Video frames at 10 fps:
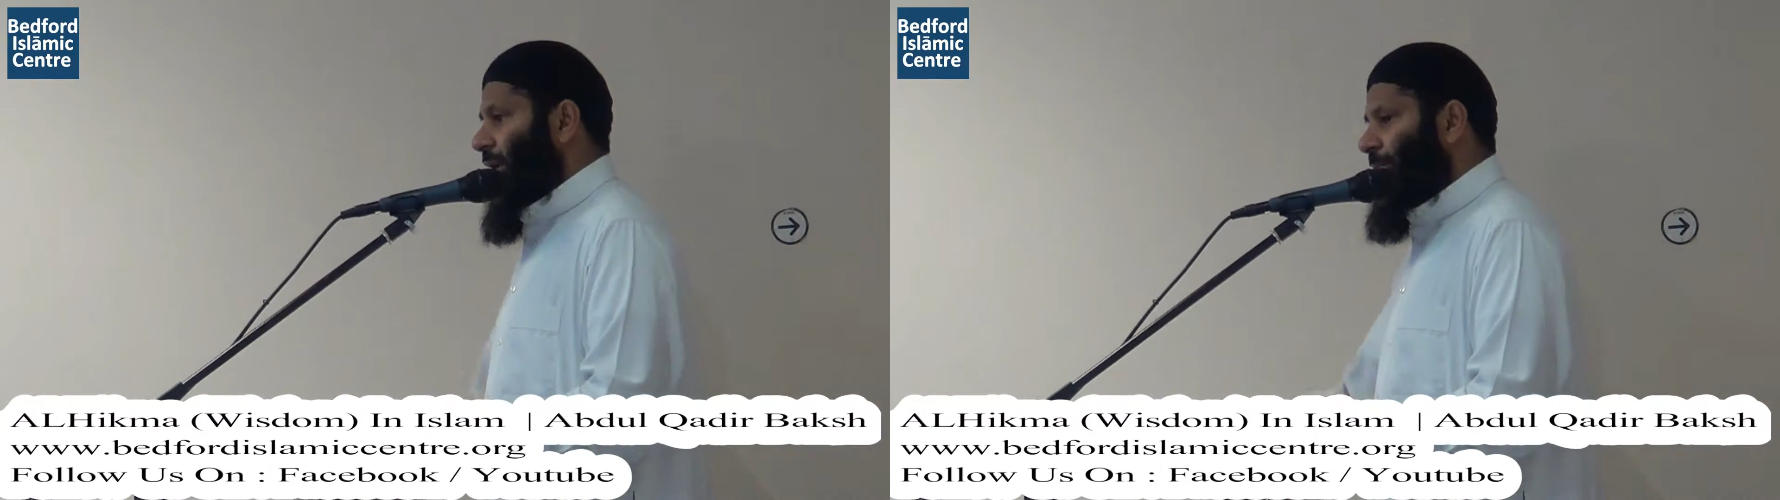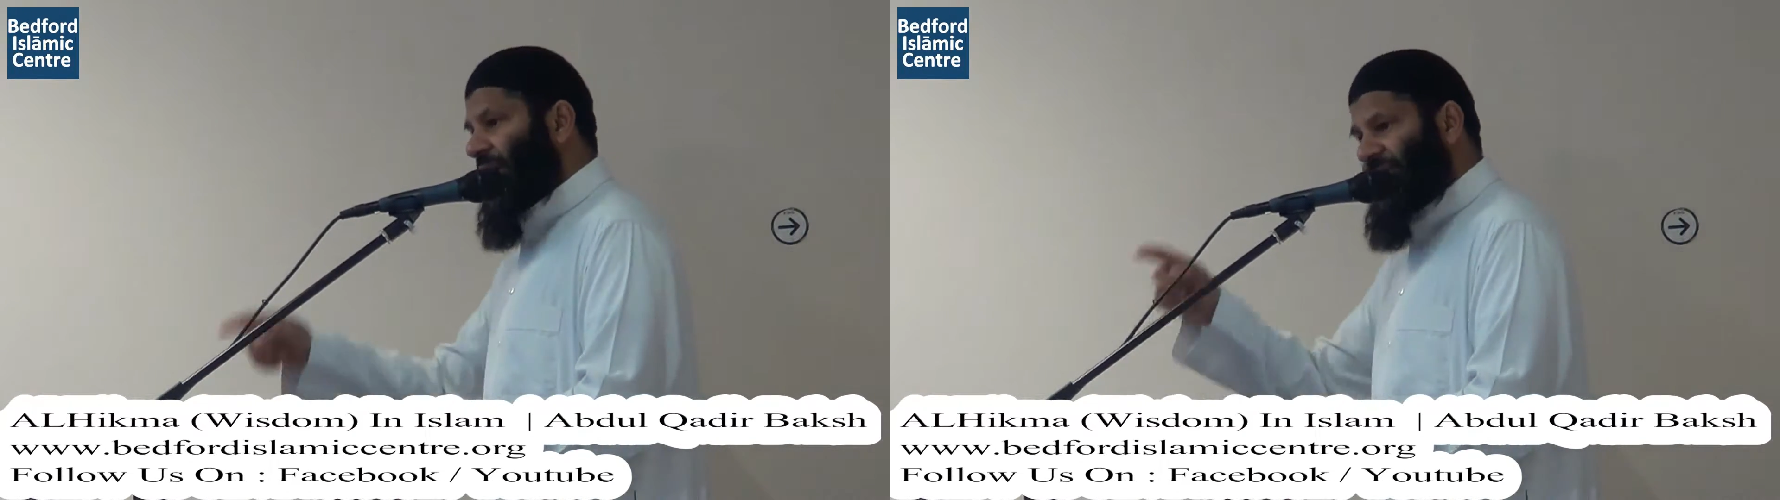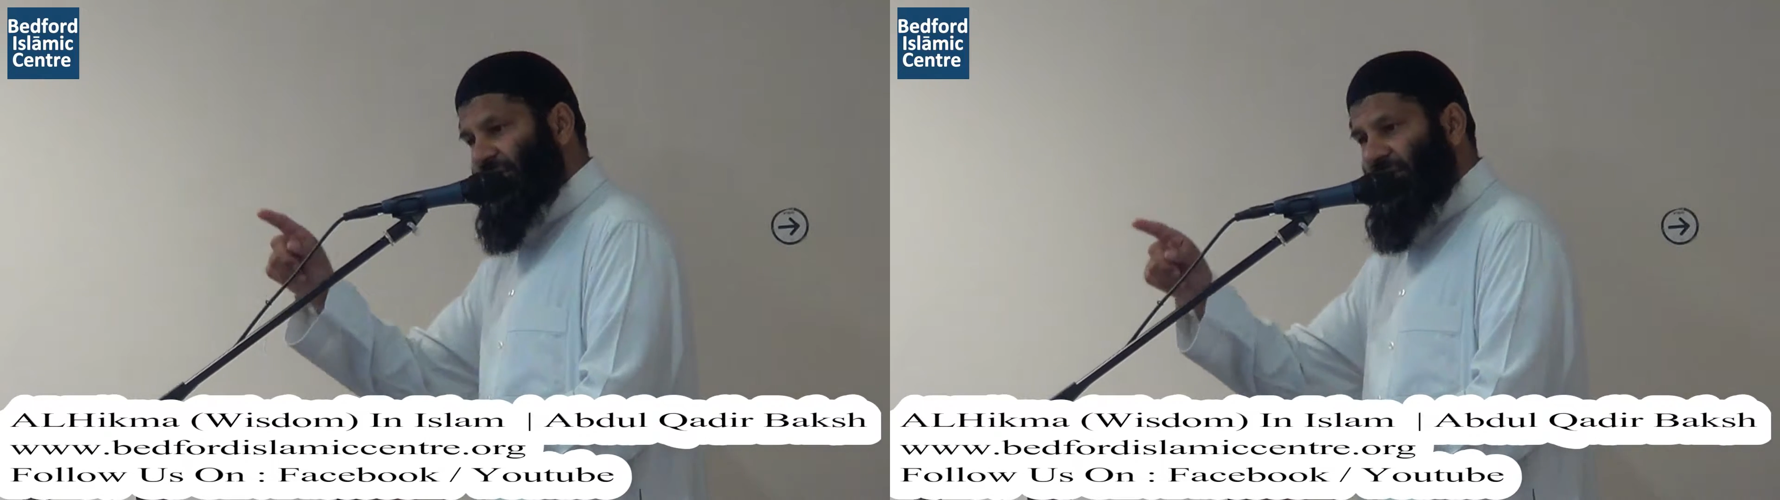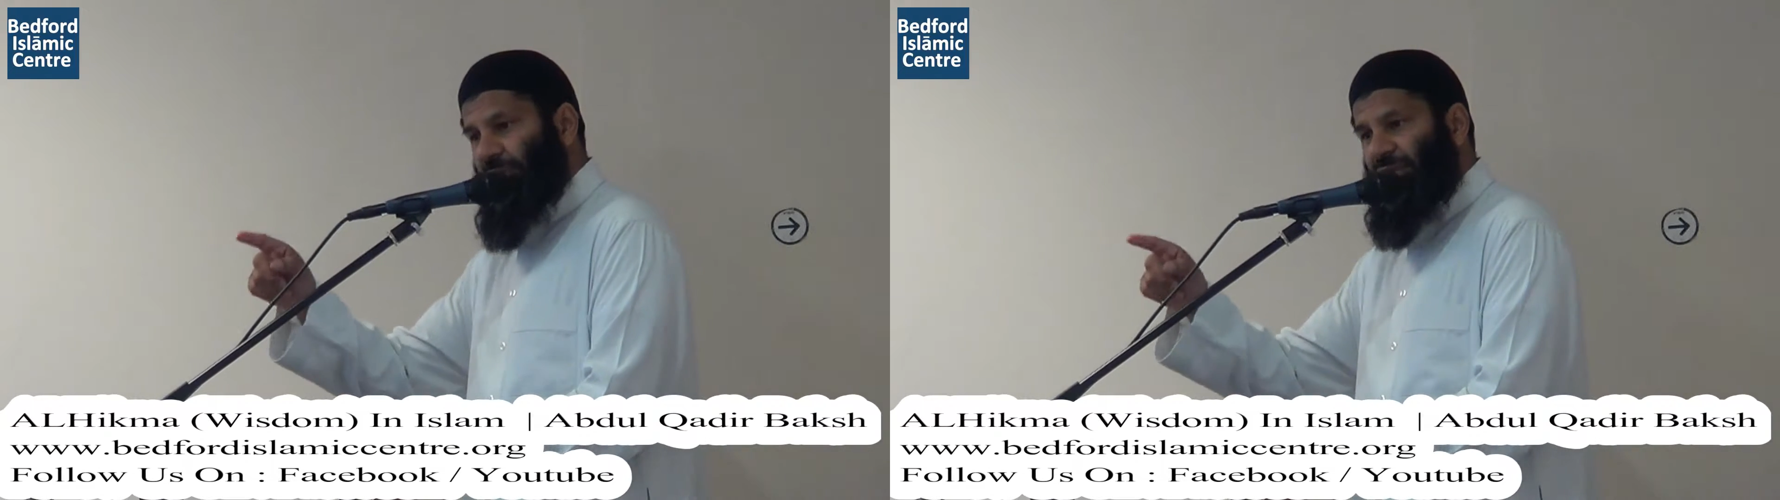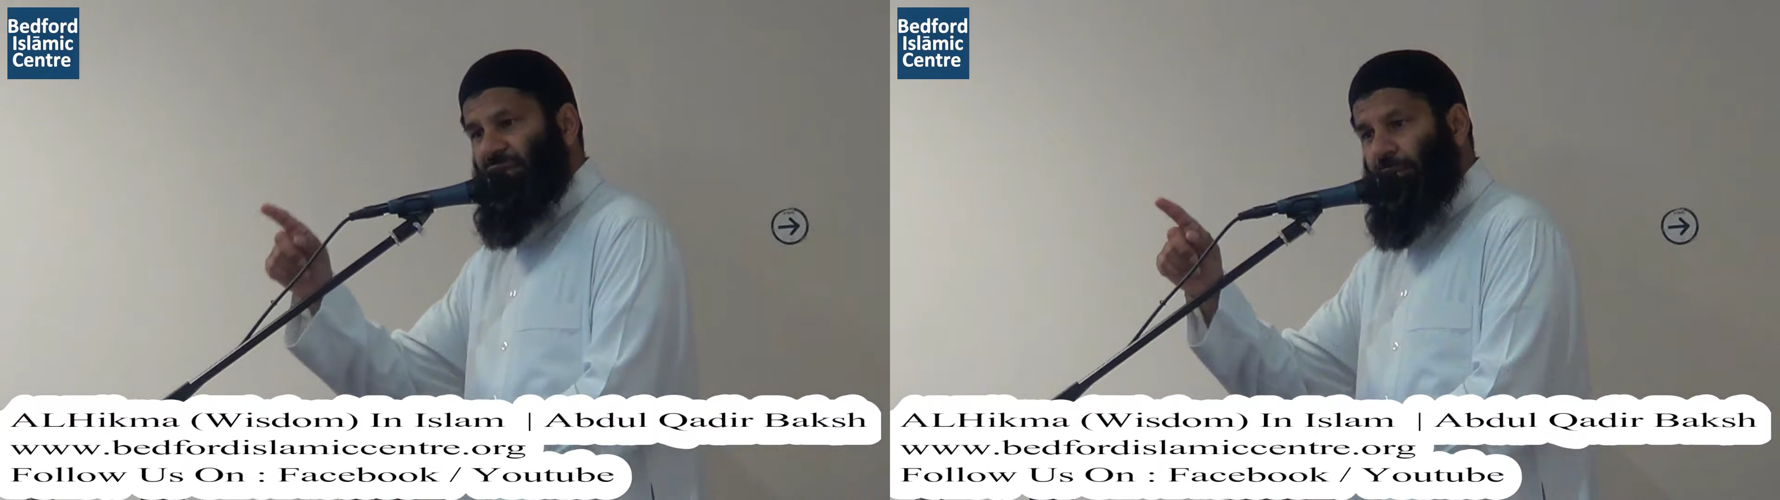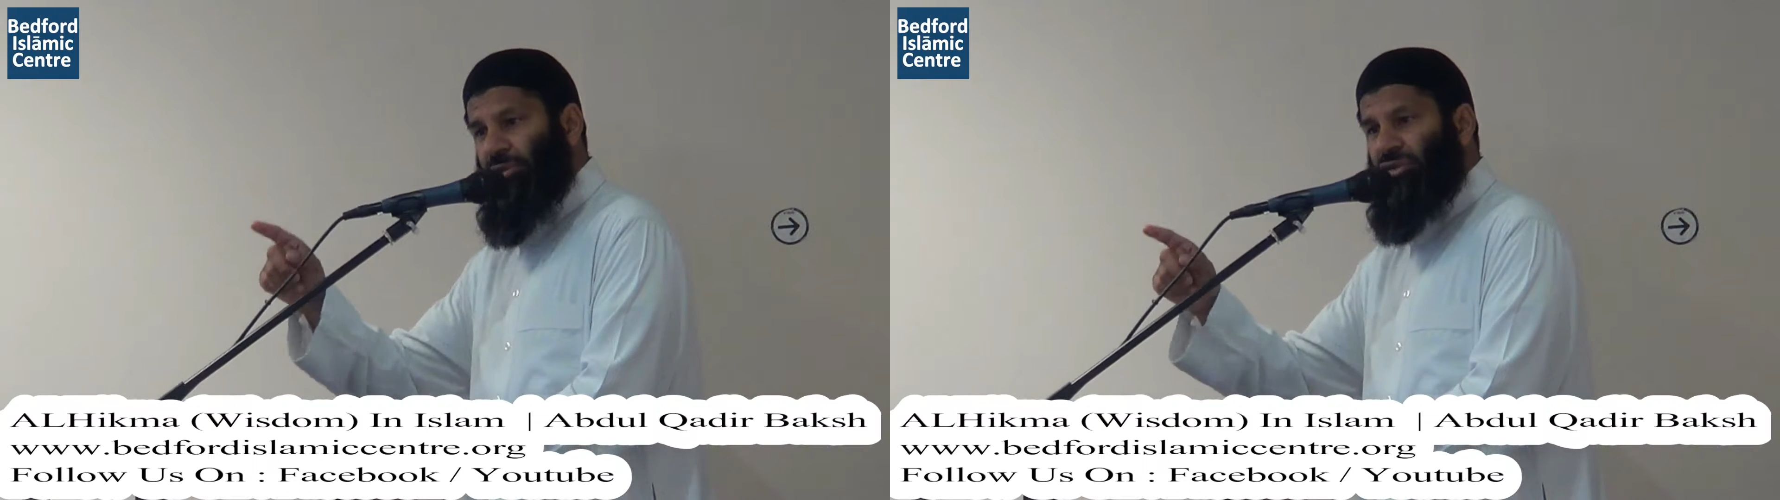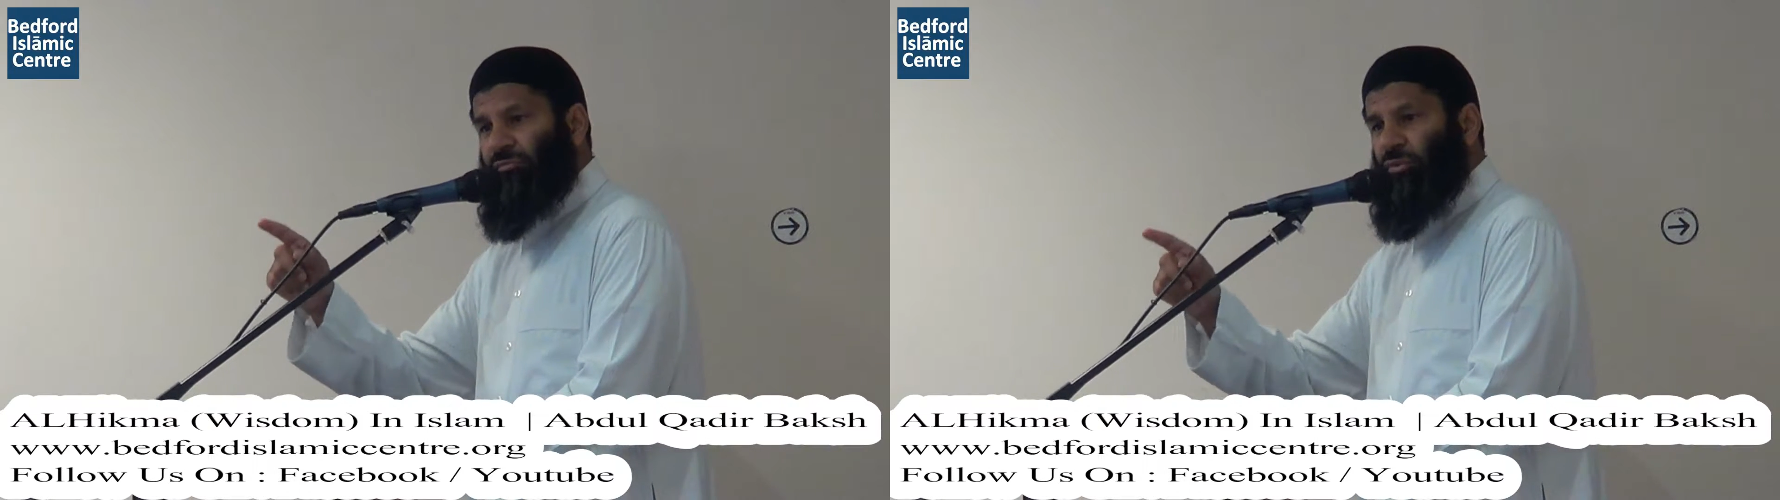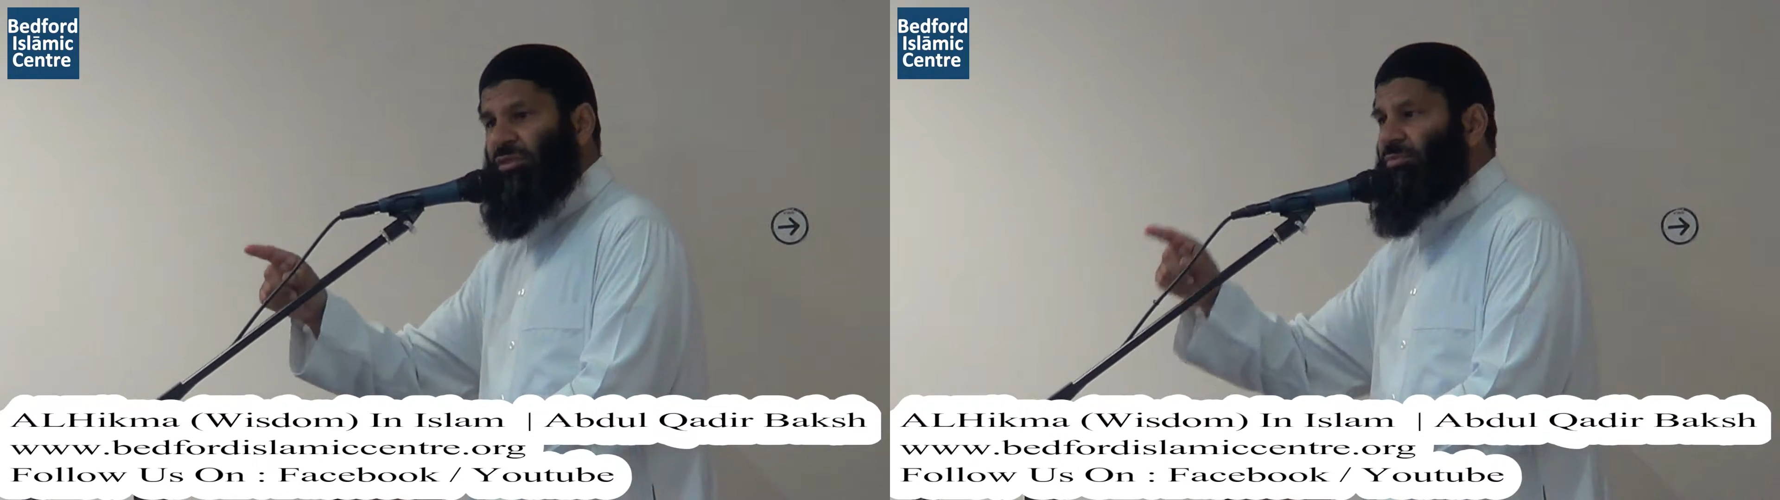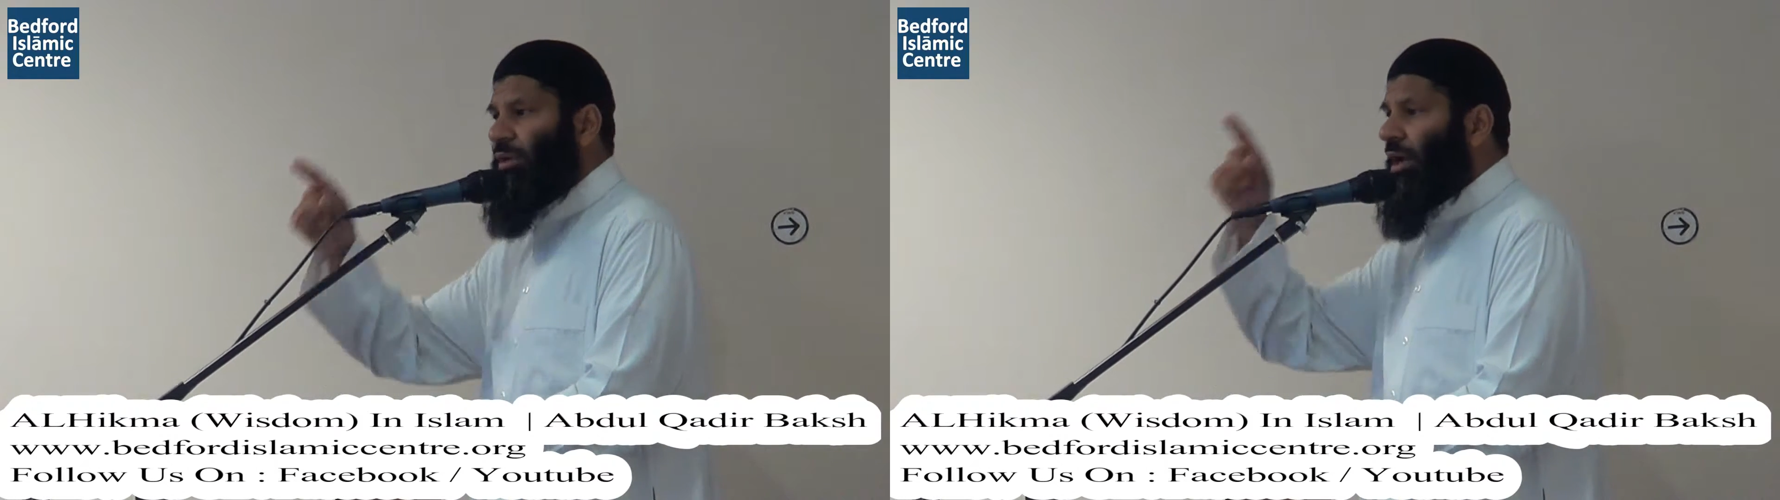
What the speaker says: And by this time the numbers of Muslims